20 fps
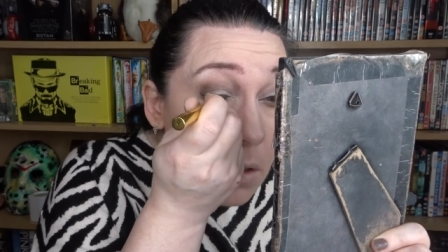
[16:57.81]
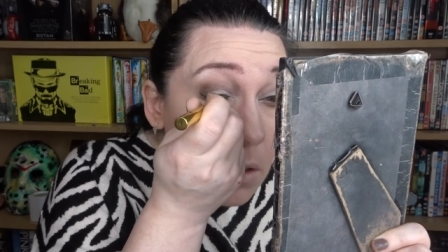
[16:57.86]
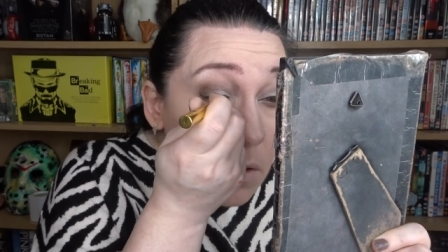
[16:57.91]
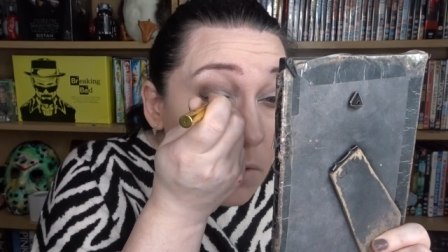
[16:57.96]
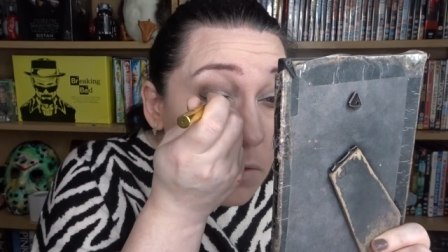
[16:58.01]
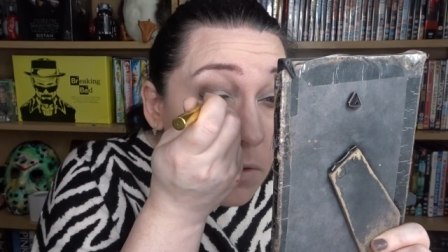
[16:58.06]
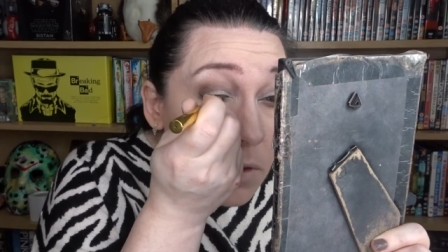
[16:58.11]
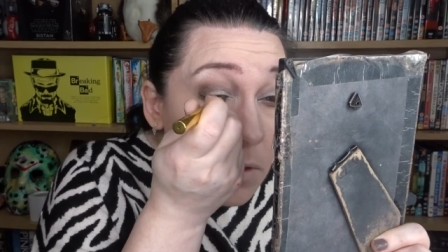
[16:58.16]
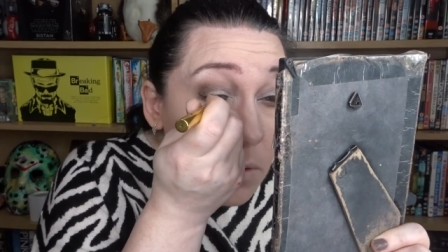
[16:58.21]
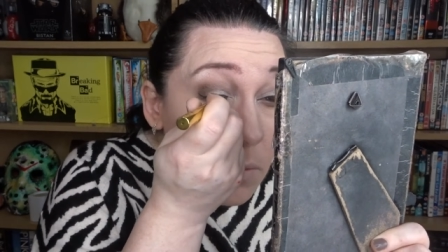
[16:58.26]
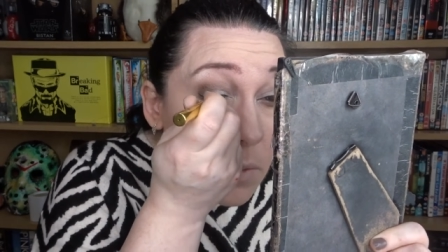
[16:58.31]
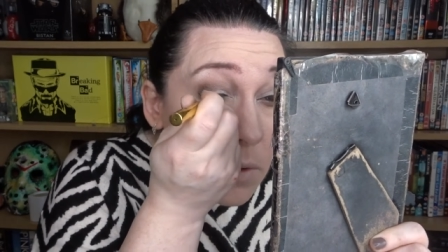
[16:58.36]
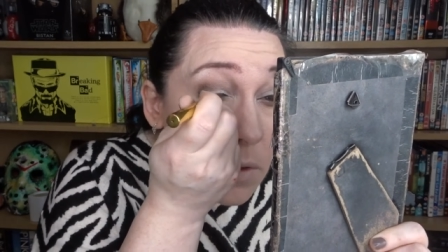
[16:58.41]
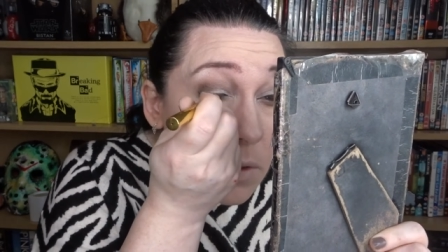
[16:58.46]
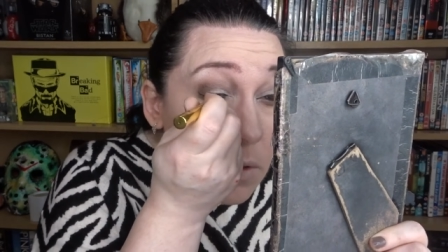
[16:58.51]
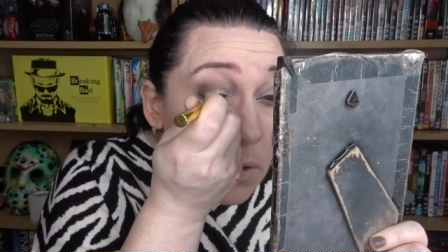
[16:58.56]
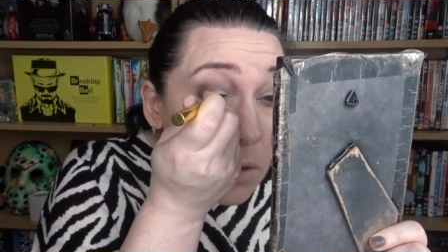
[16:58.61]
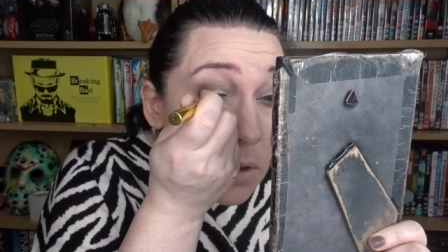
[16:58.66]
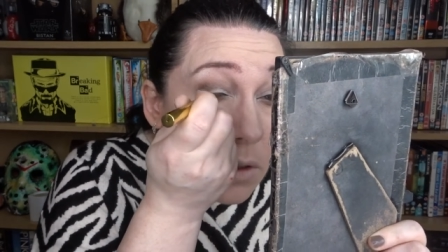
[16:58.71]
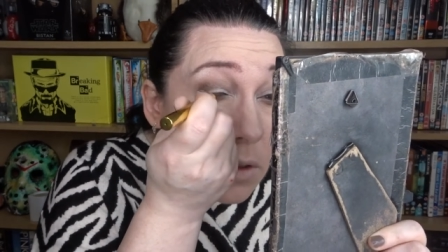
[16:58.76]
Have you had a
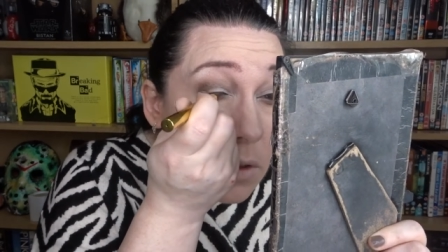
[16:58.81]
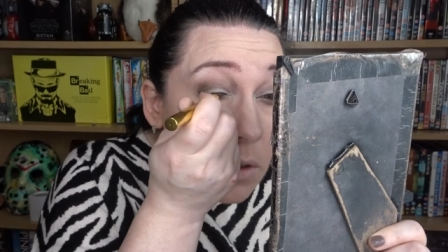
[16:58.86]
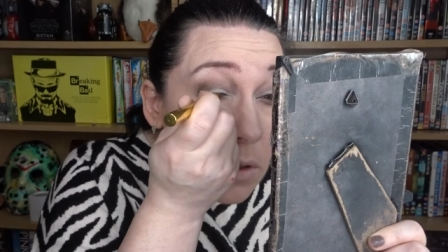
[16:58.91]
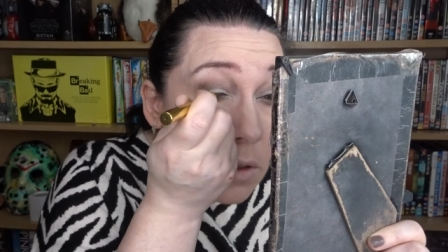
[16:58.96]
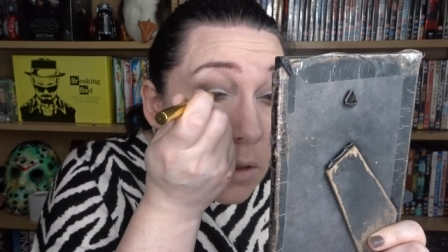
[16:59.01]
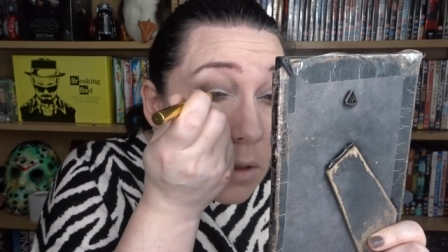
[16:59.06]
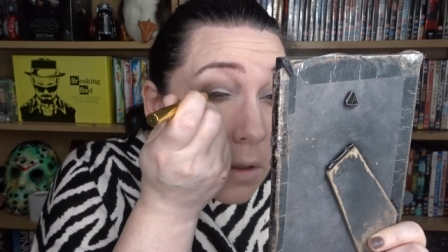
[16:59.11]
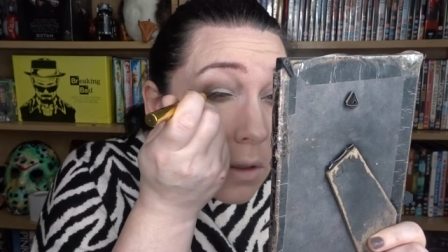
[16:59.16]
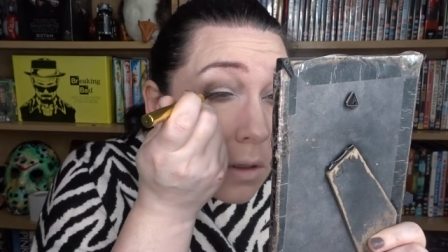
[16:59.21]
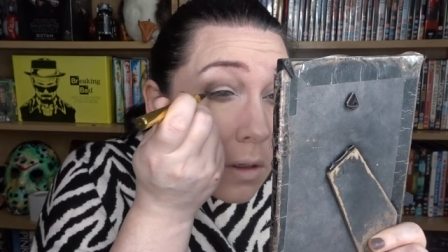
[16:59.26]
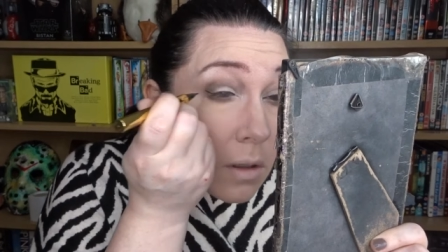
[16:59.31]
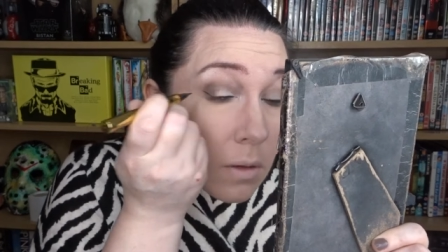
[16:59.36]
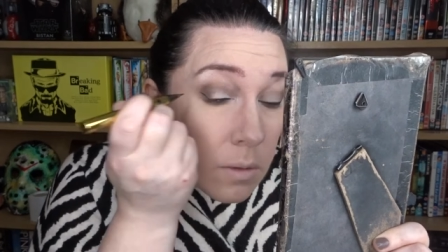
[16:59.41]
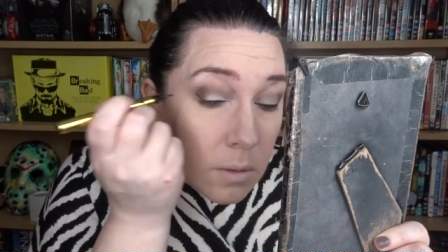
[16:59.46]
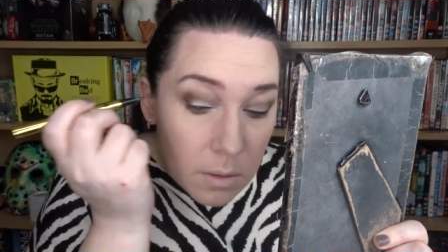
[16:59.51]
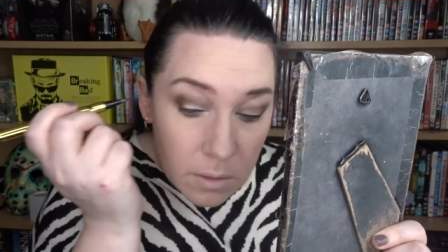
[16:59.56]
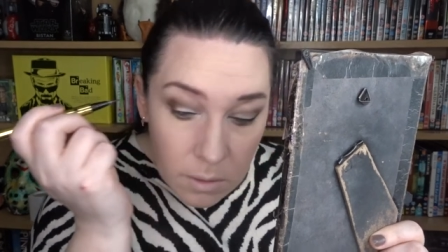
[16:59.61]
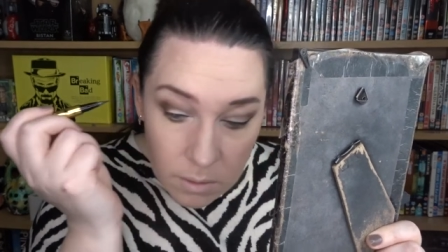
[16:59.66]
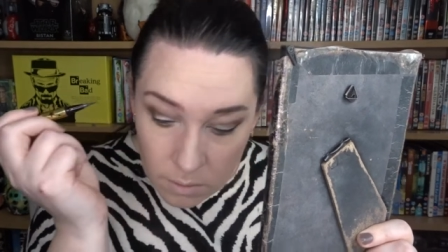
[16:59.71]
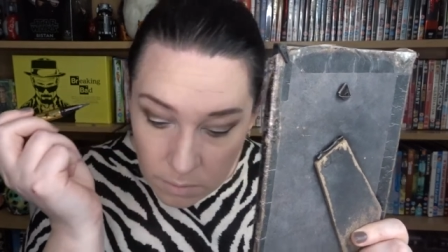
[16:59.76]
walk?
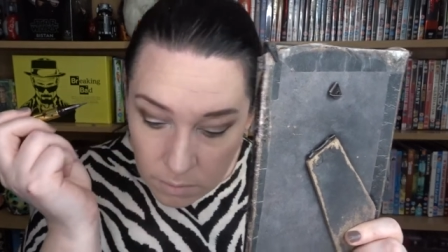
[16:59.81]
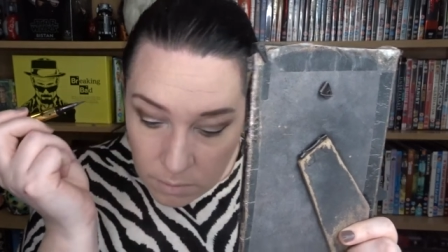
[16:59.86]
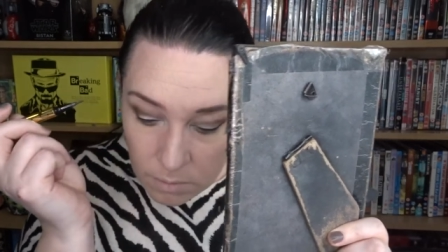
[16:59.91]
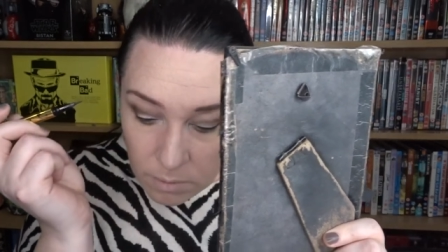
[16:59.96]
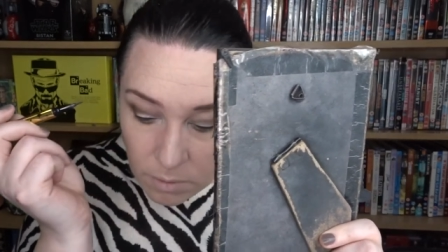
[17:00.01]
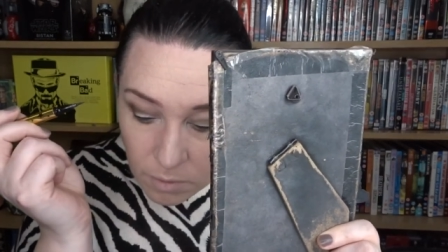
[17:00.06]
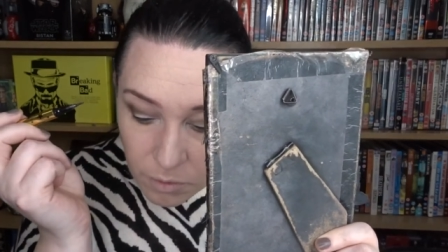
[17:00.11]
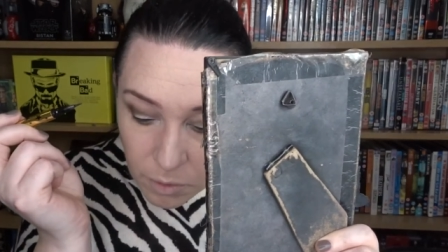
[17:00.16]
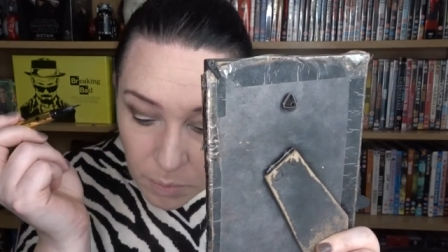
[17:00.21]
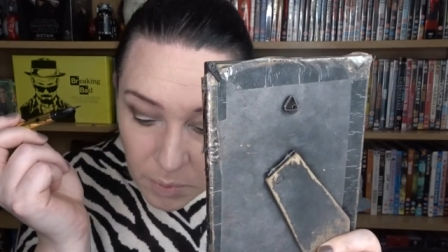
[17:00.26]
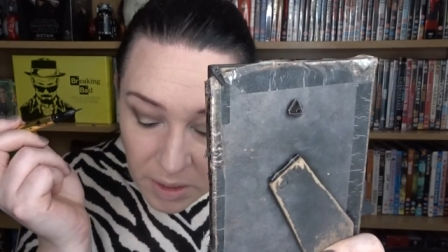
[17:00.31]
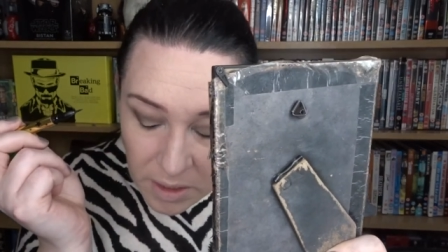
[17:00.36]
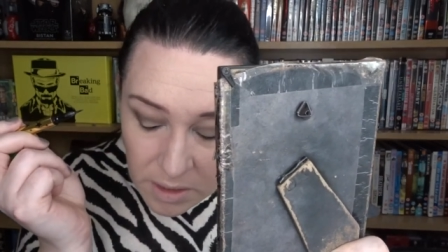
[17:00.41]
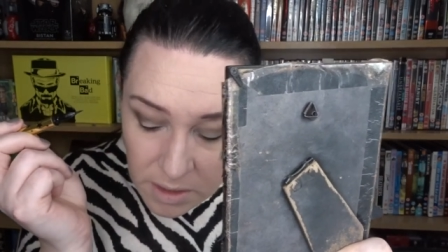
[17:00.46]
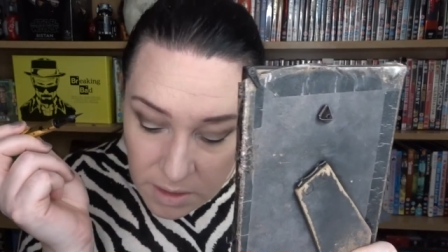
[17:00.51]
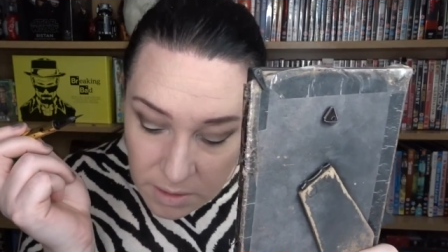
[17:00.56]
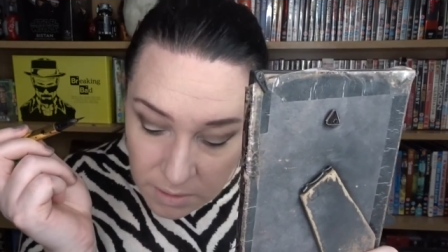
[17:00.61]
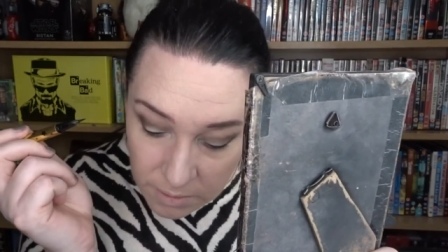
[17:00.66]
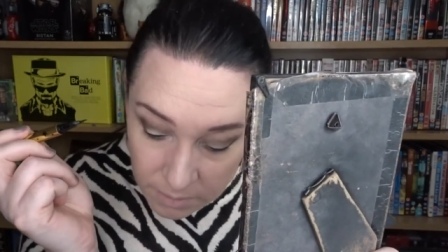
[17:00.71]
Where have you been?